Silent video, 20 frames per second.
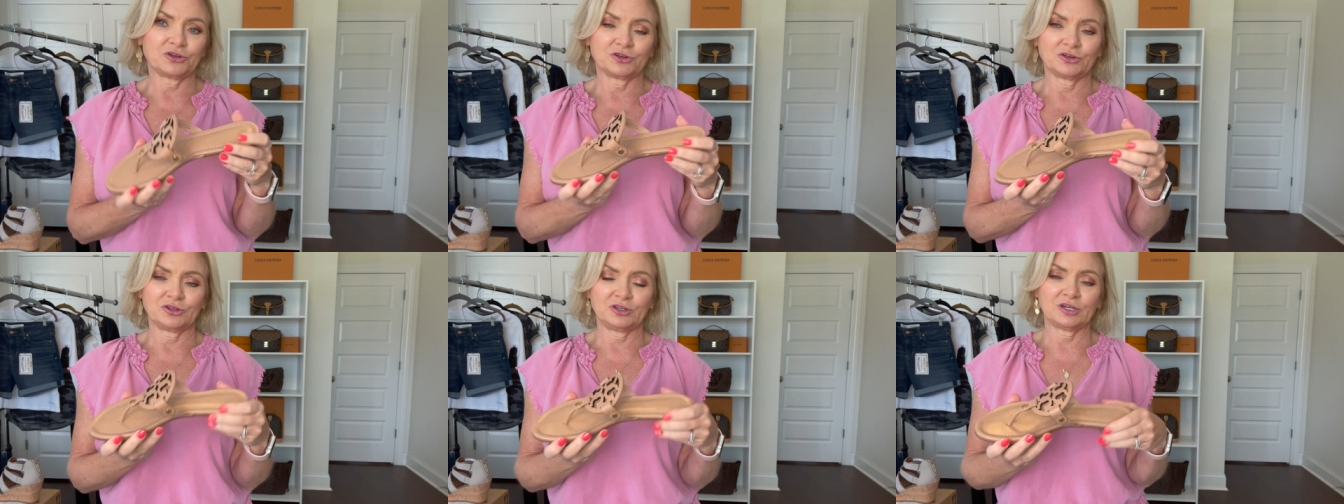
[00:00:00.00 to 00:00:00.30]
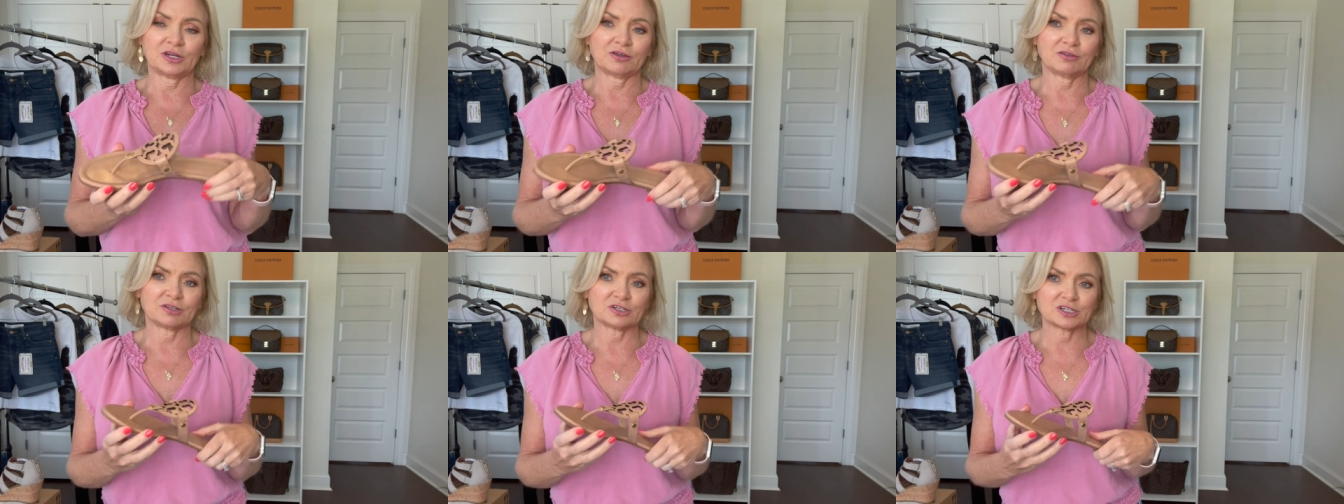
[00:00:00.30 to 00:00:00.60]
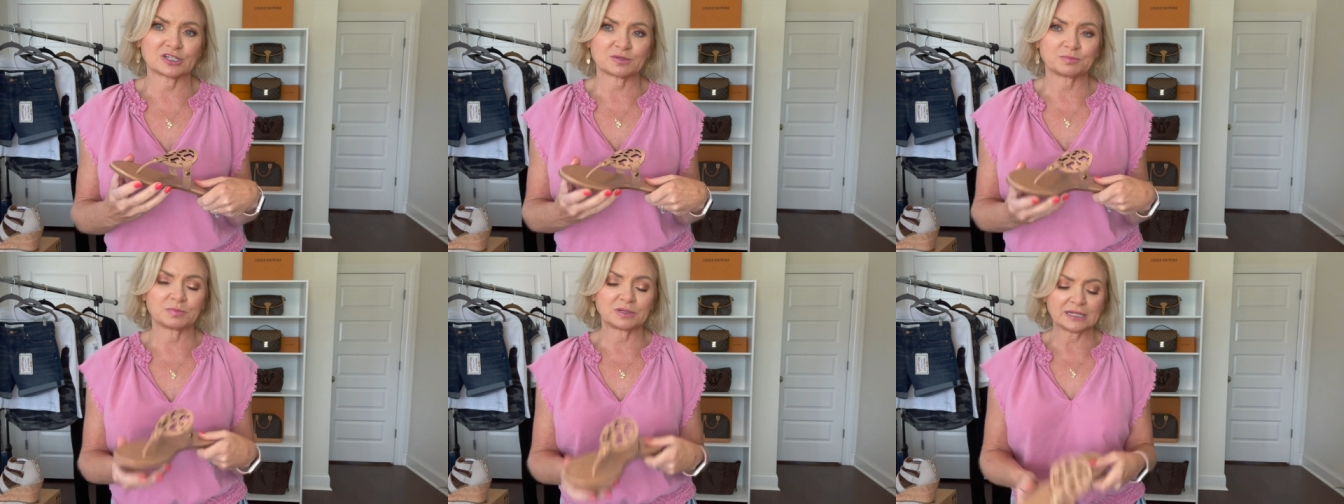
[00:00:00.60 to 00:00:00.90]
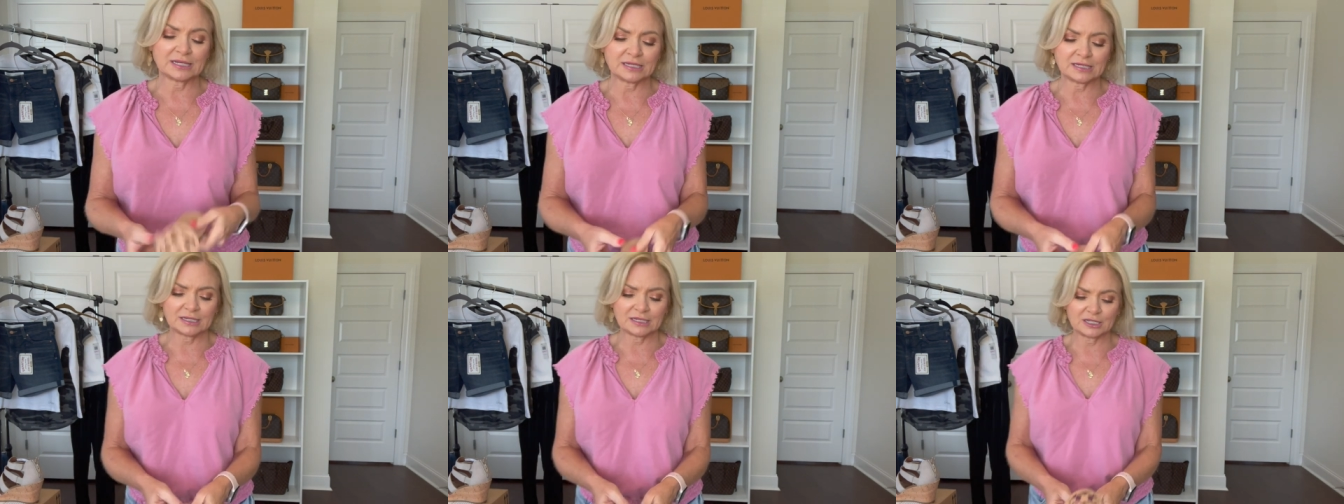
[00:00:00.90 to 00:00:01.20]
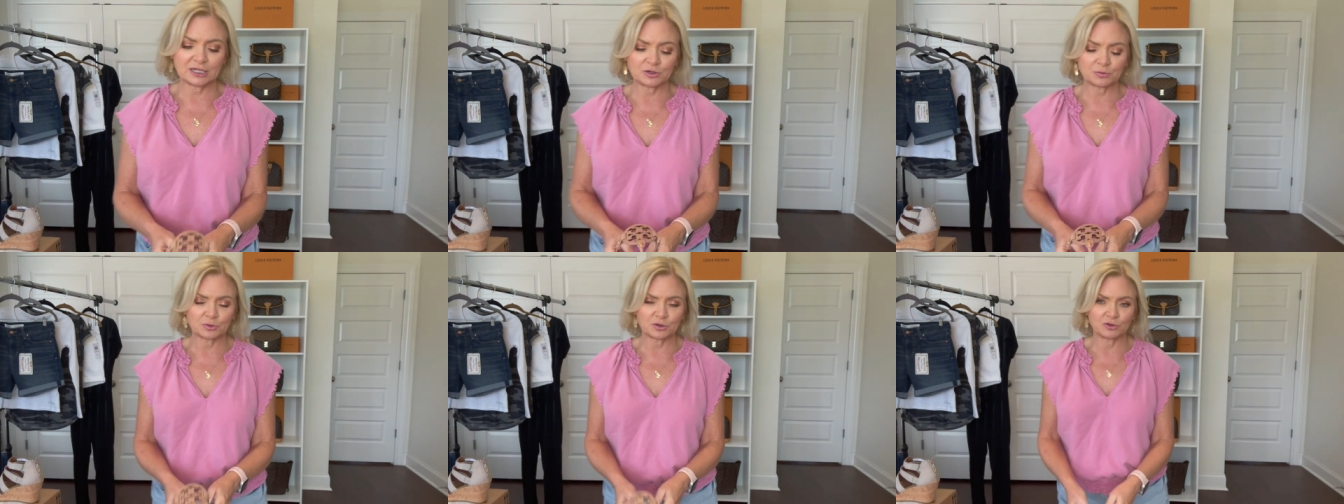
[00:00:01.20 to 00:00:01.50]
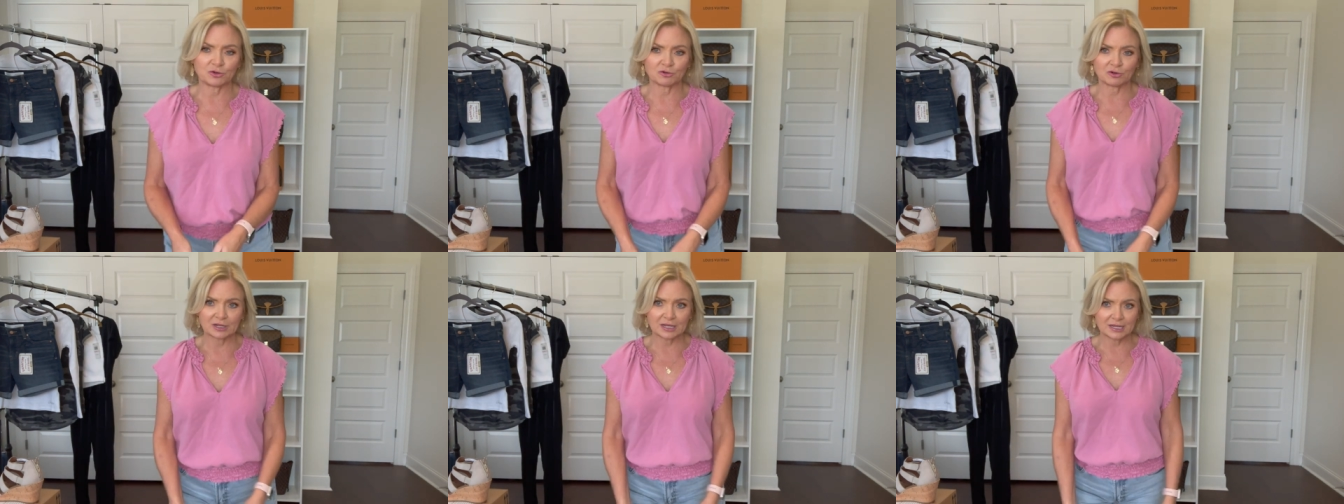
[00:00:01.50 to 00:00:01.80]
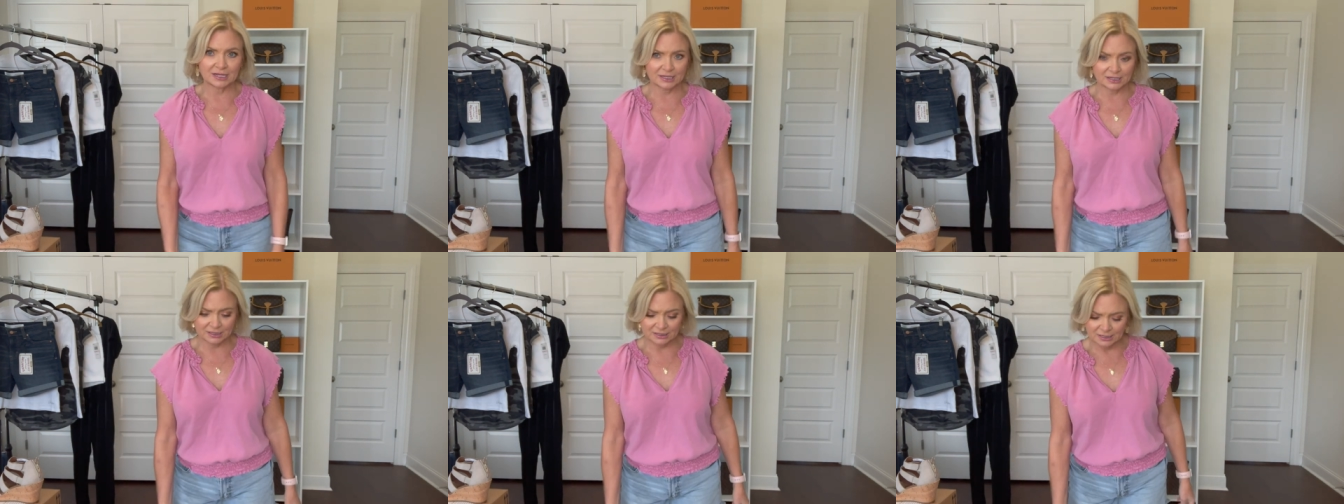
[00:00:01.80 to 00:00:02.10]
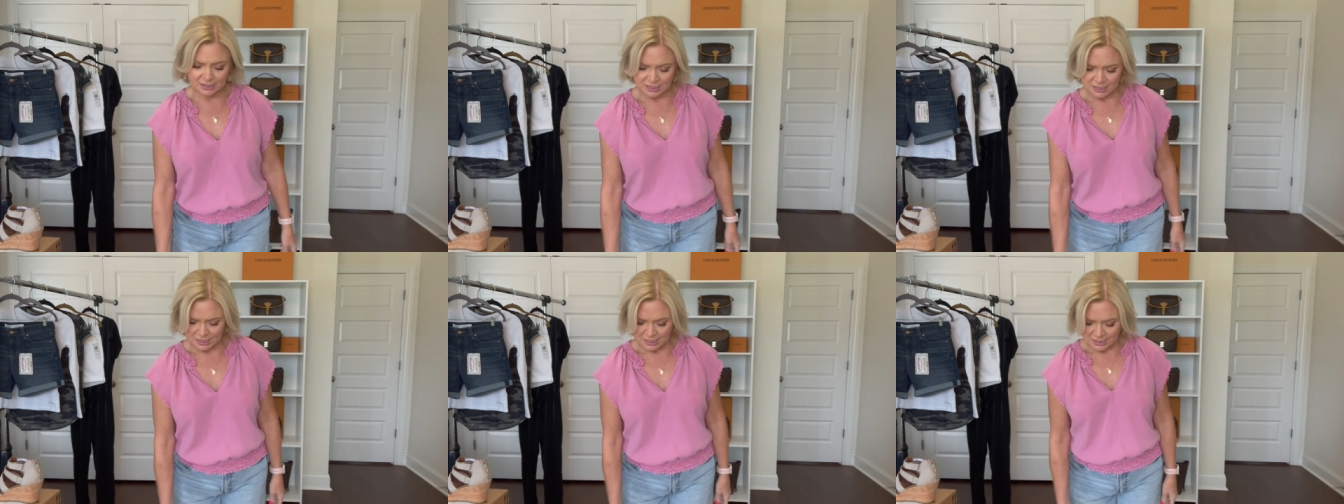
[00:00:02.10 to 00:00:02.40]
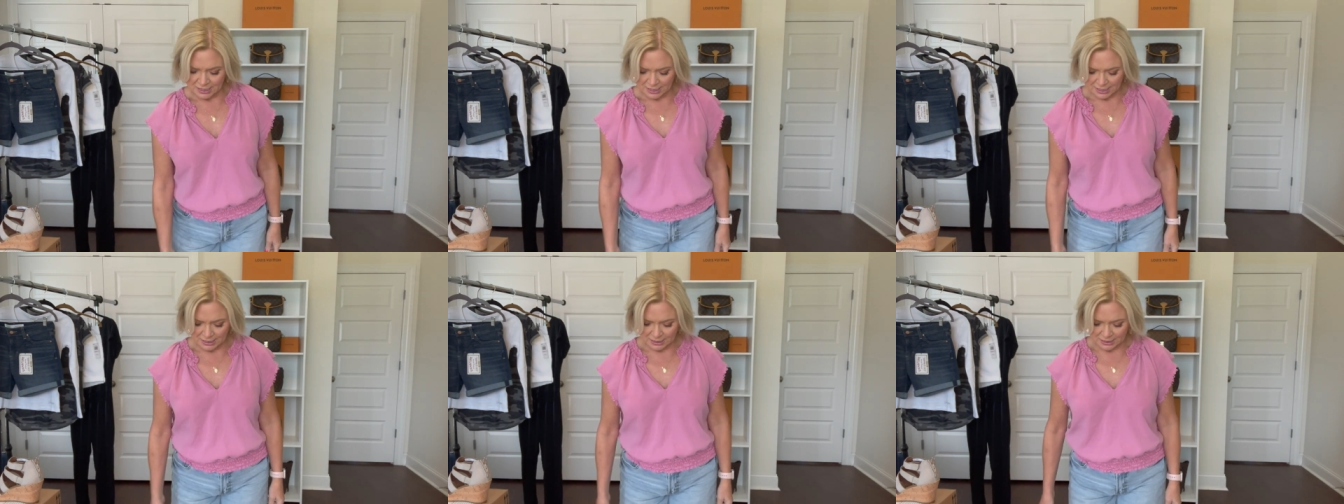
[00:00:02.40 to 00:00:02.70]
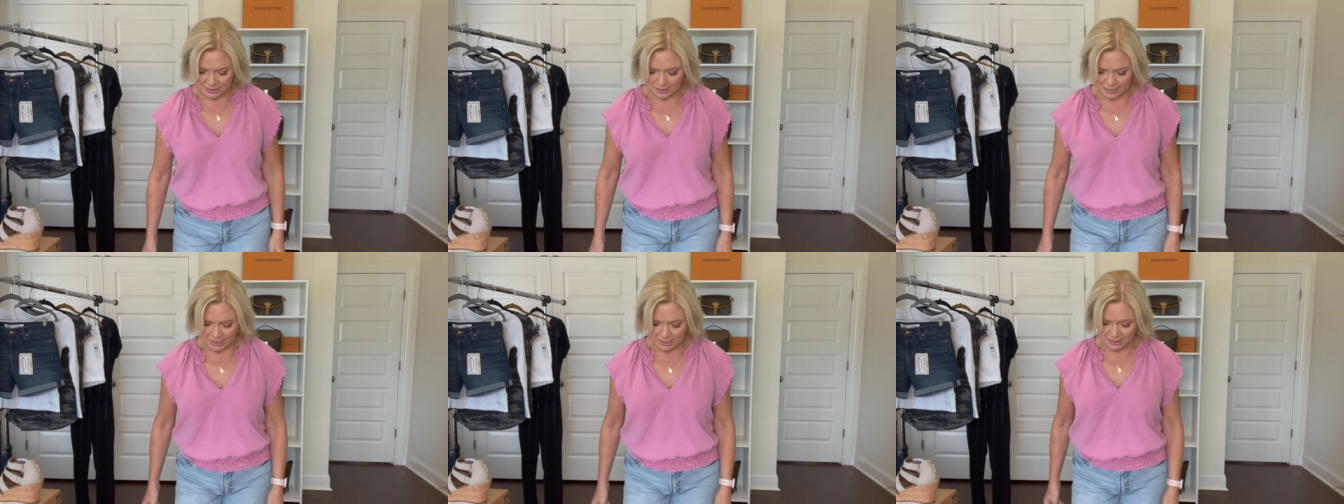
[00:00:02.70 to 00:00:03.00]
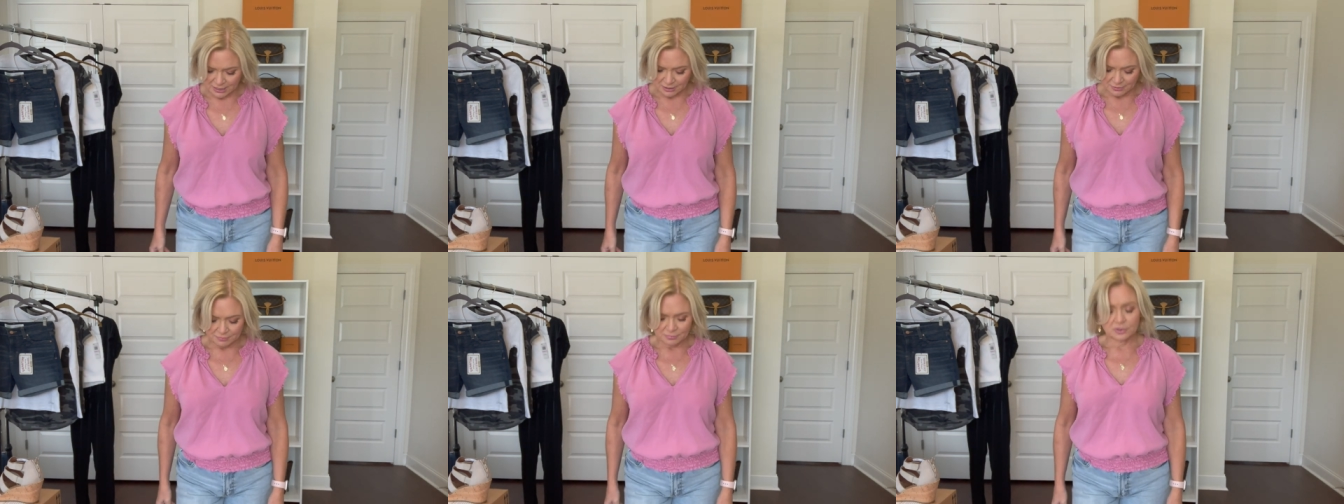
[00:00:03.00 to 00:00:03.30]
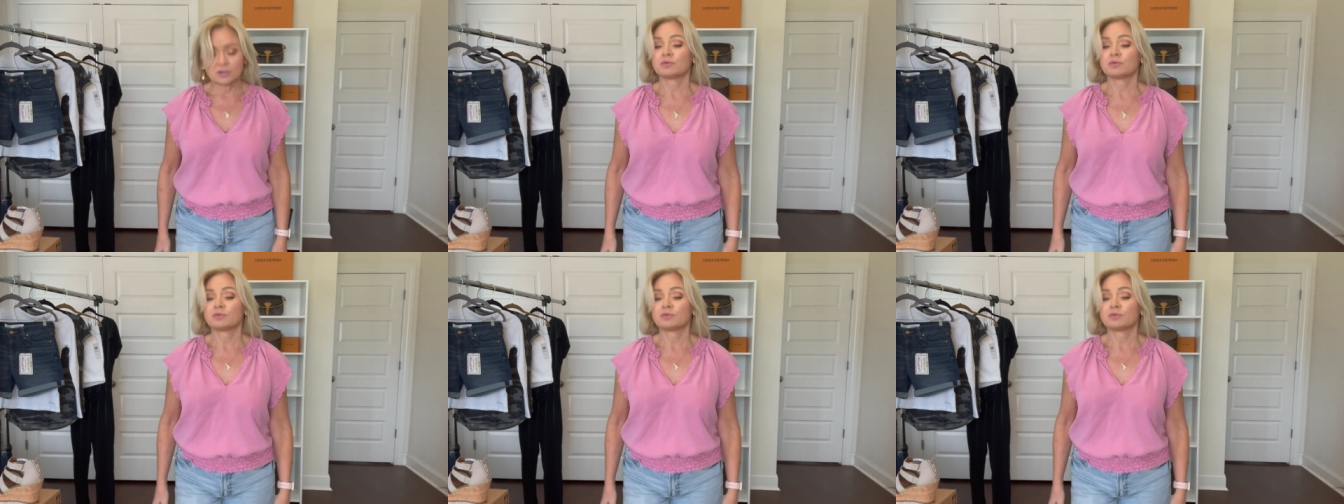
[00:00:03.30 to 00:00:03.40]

you know, they just blend in with your leg and, um,